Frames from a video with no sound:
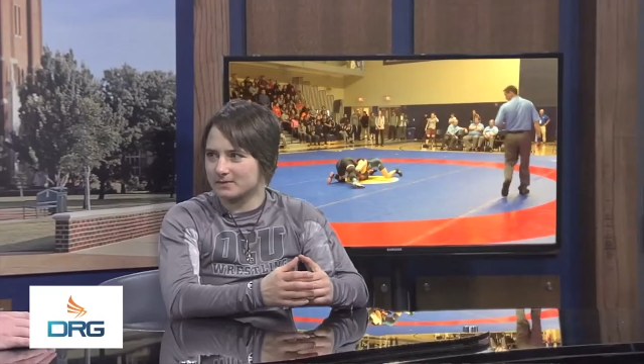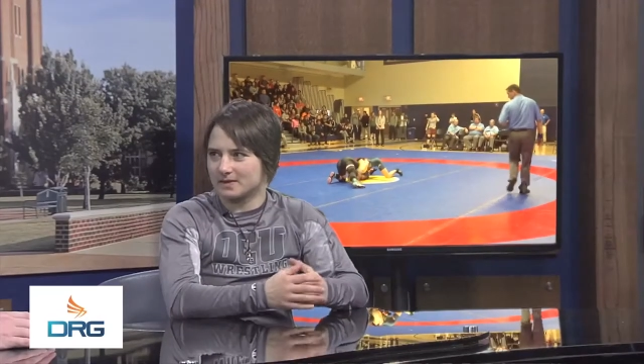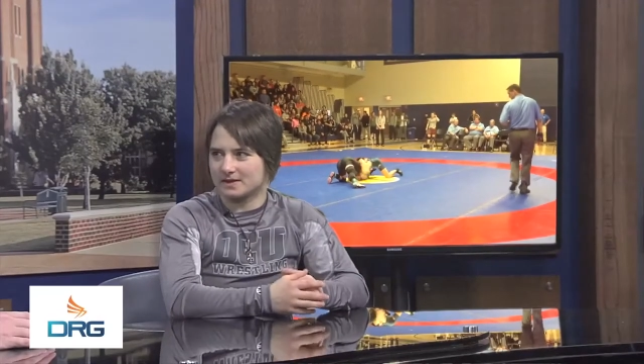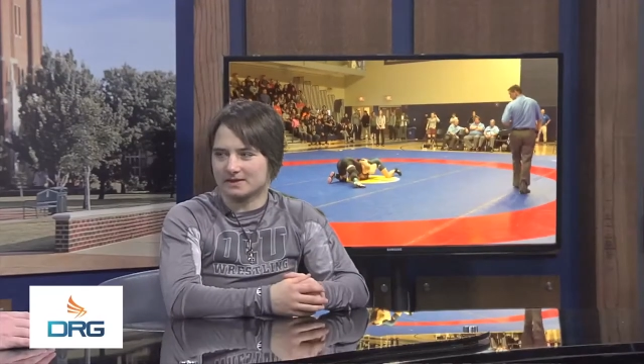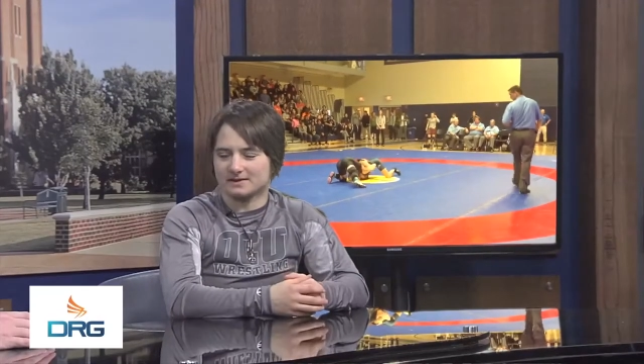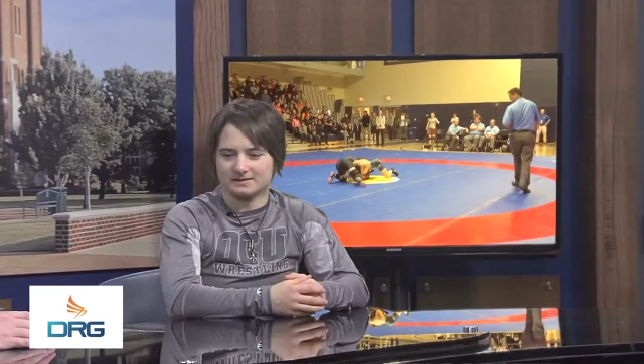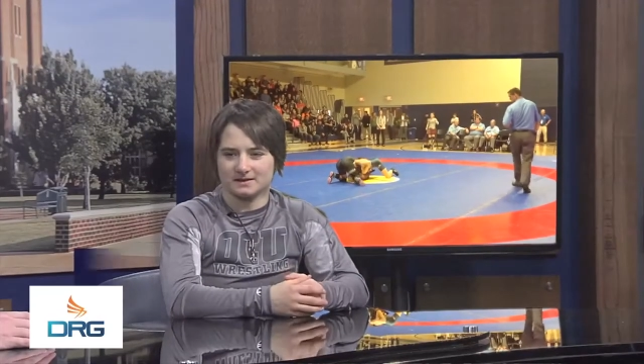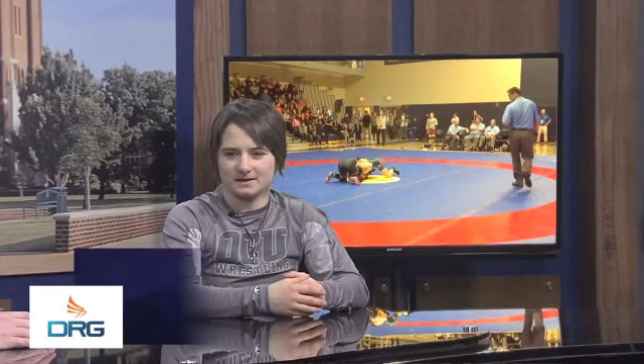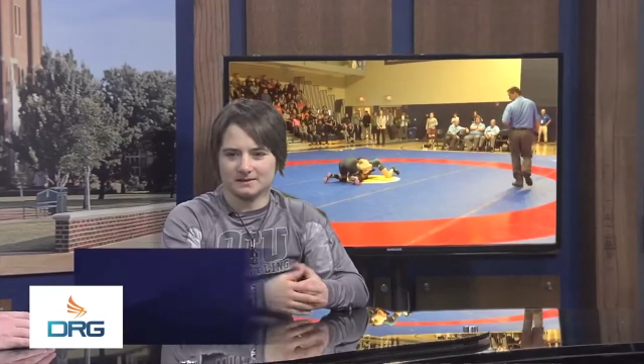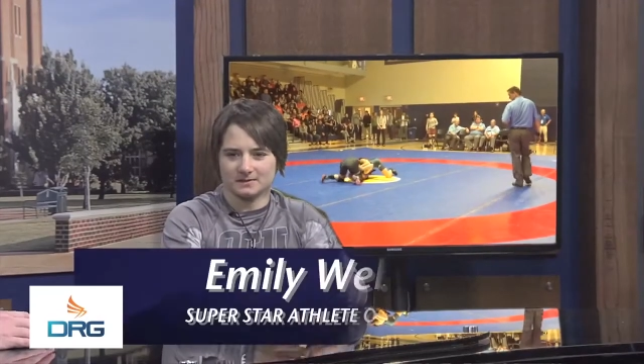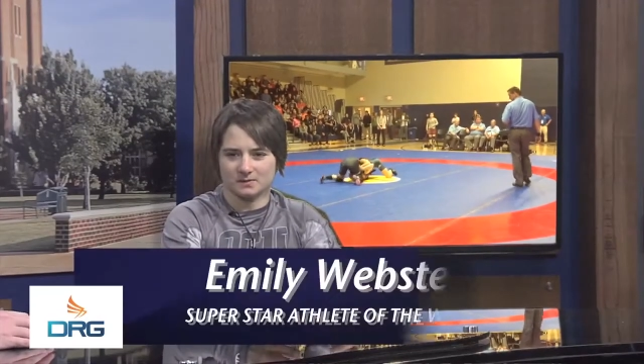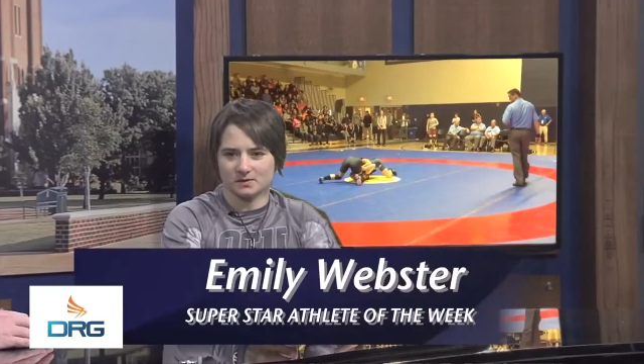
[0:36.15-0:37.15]
because
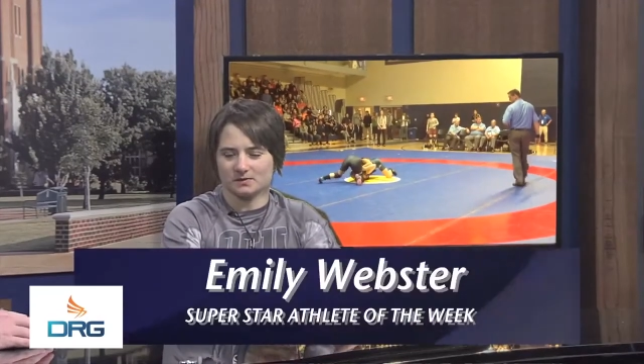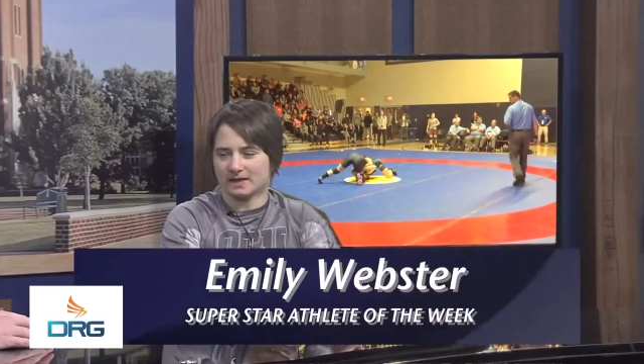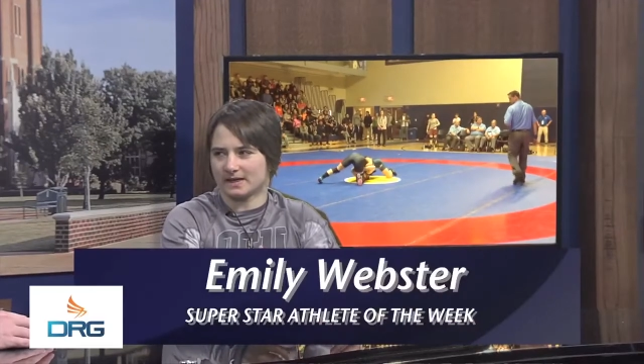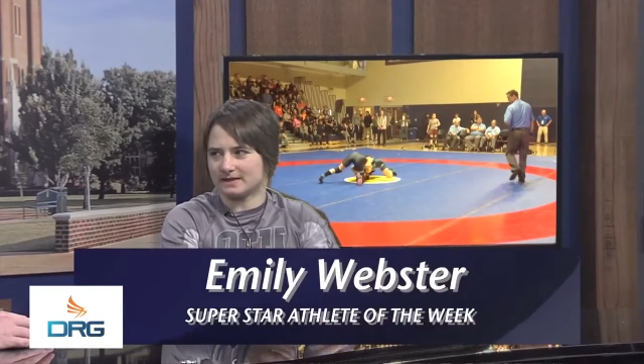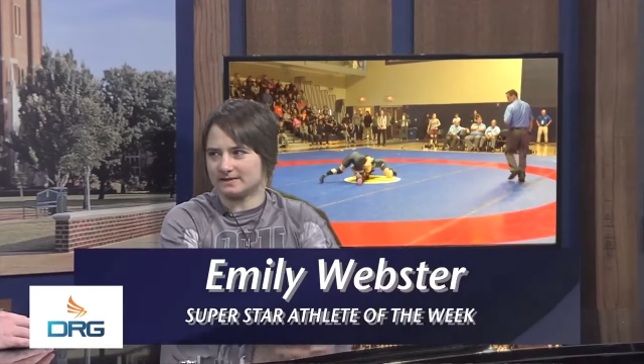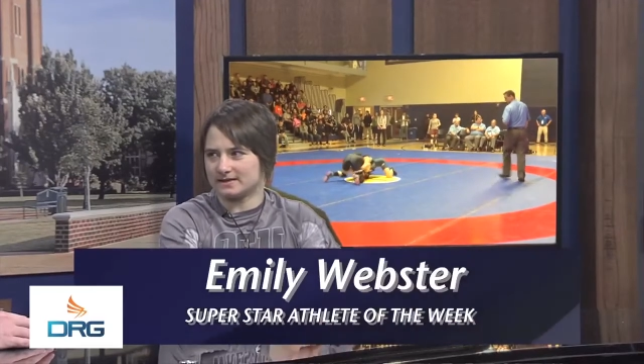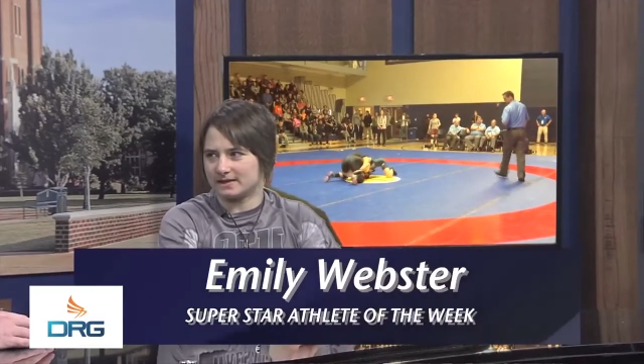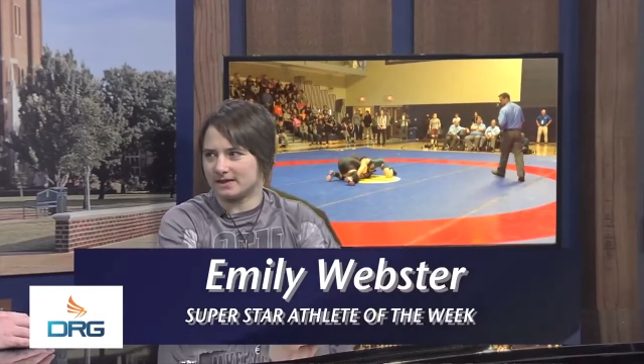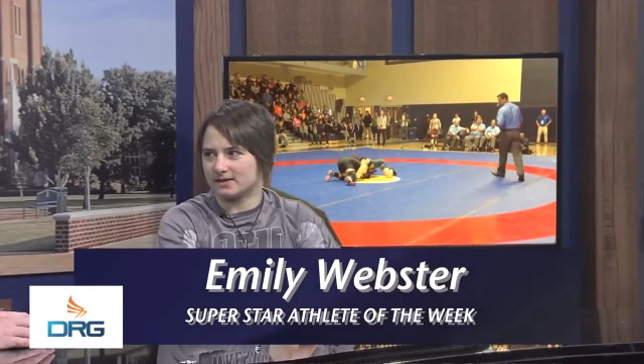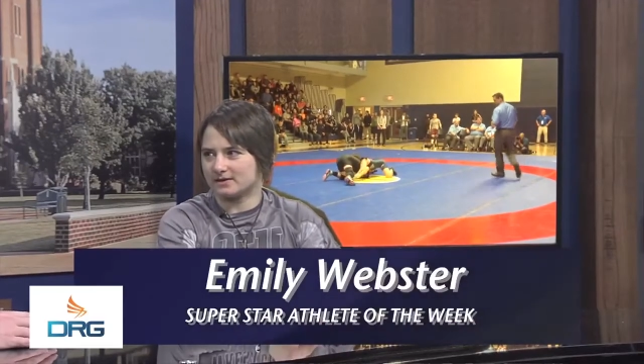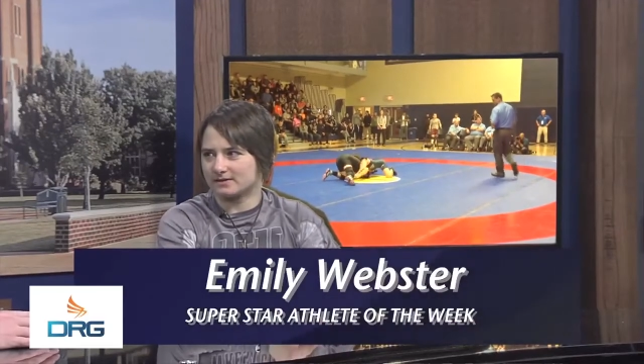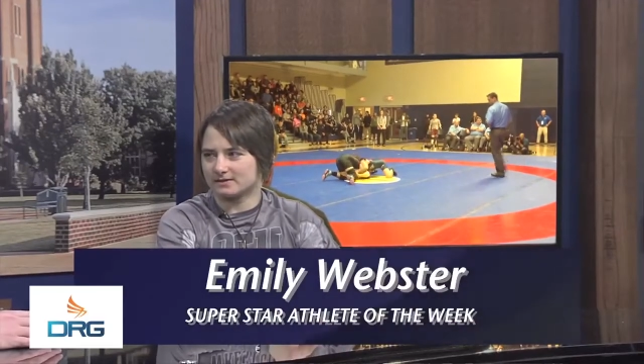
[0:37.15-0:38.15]
I blew my
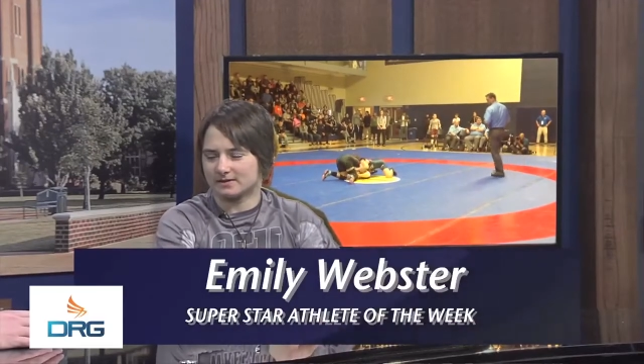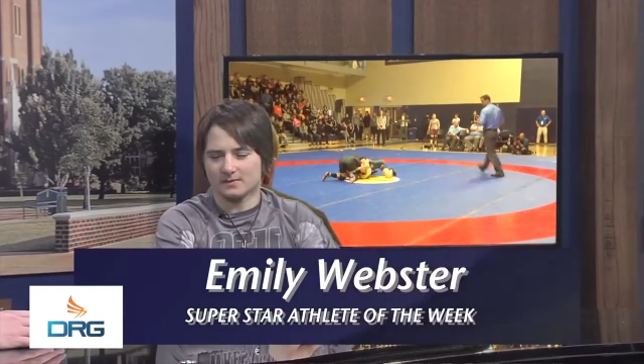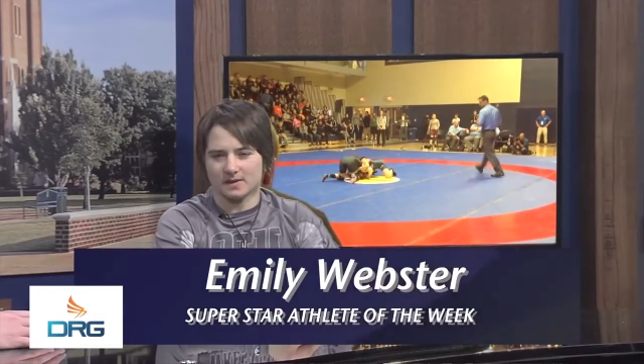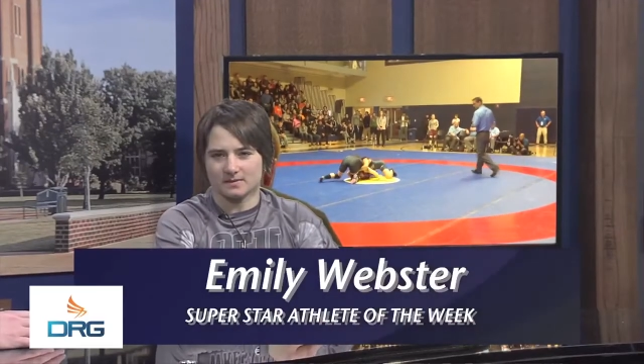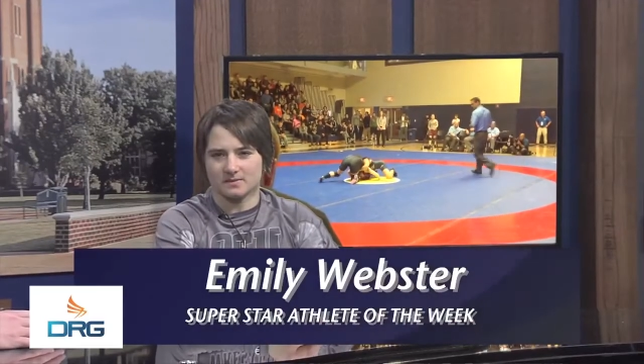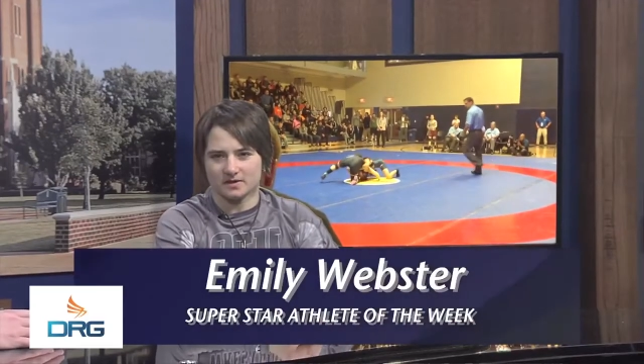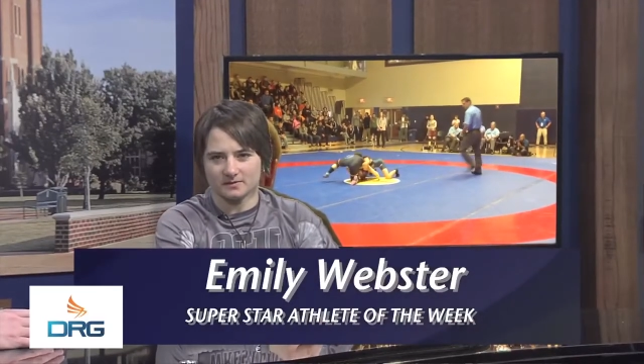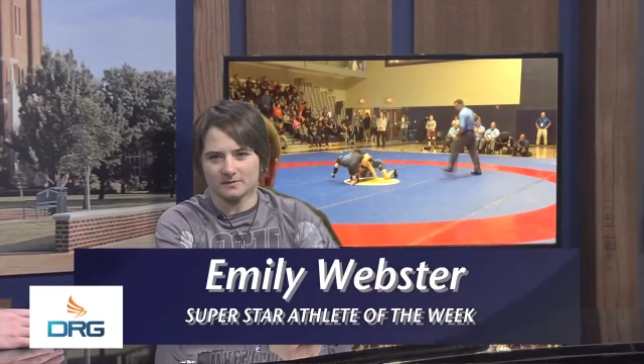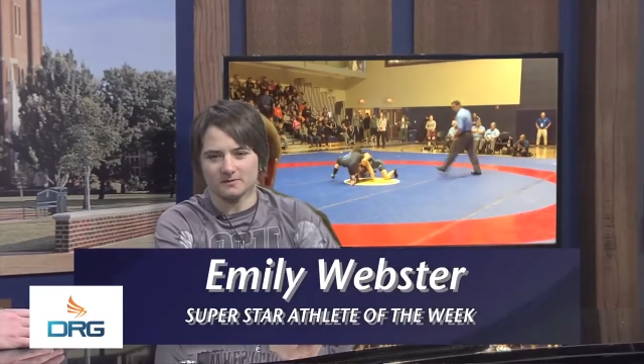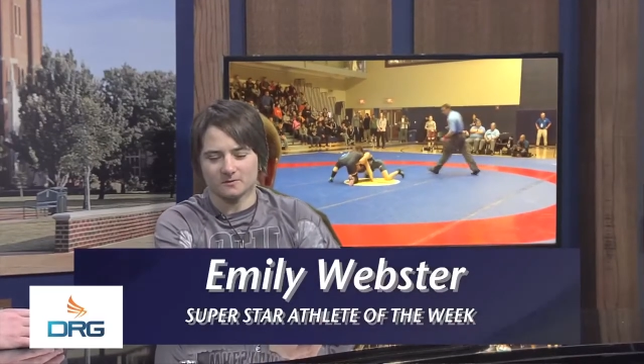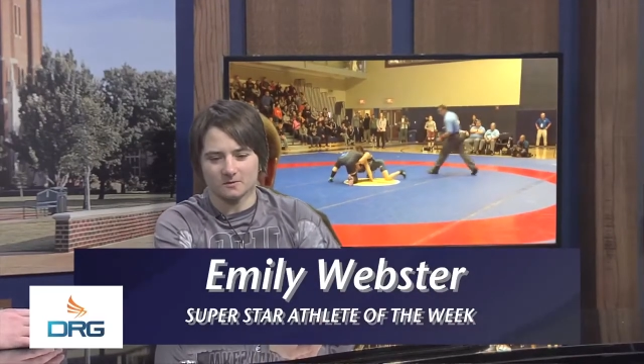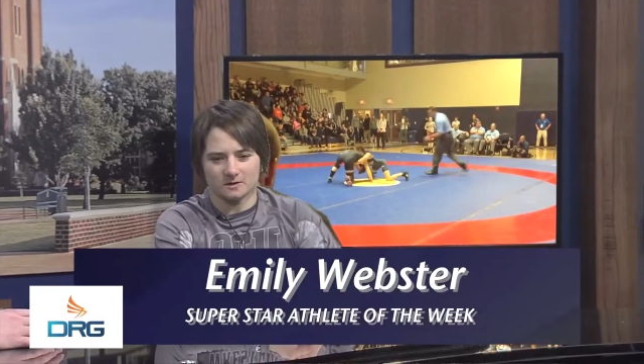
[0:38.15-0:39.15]
ACL about a month
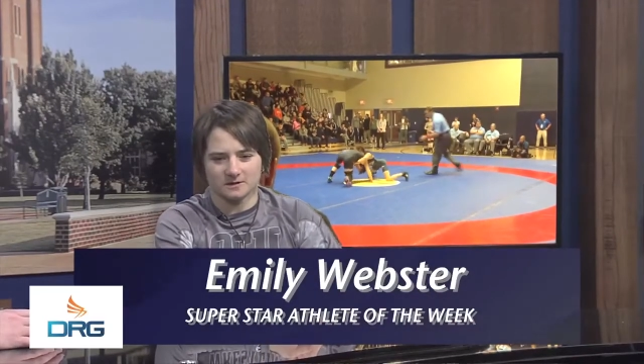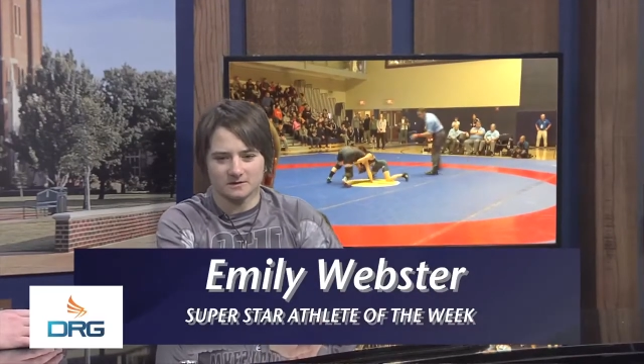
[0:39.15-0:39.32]
before,